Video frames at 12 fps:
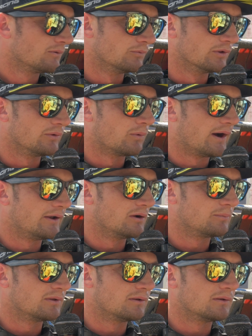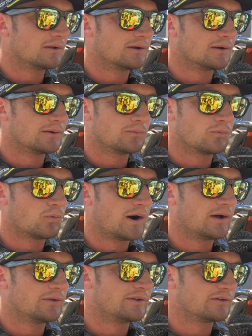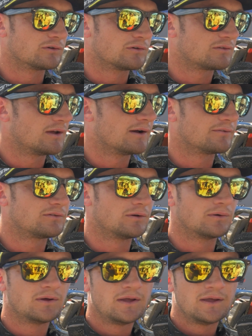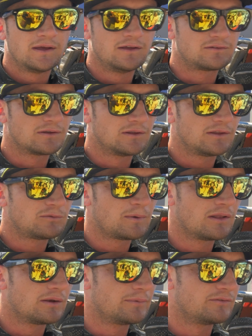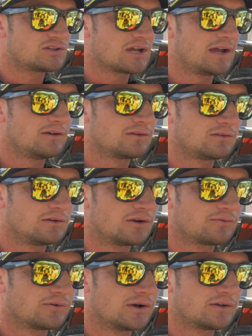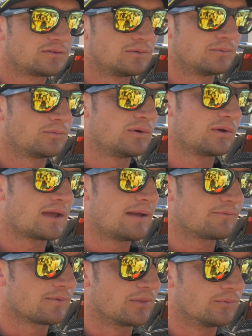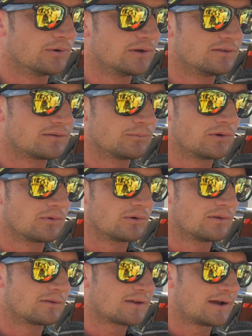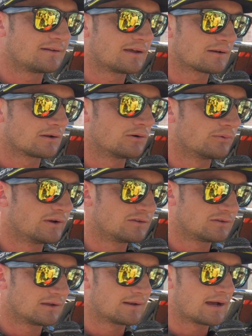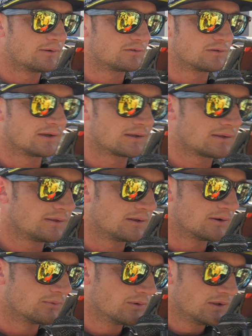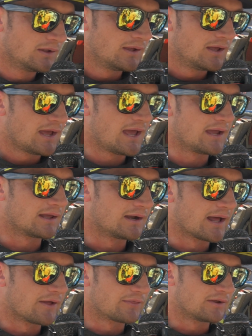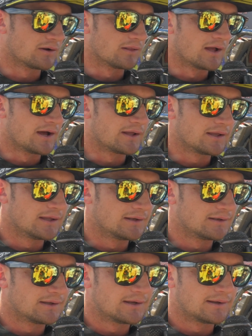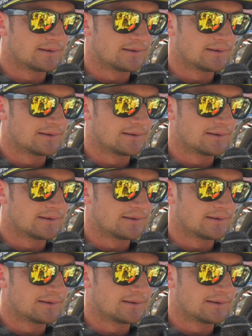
really wide open, wild desert stuff. So it's been a little bit of a change this year for us. We came from the woods, and we were in tight technical racing, and now it's like, you know, hanging it out there a lot, and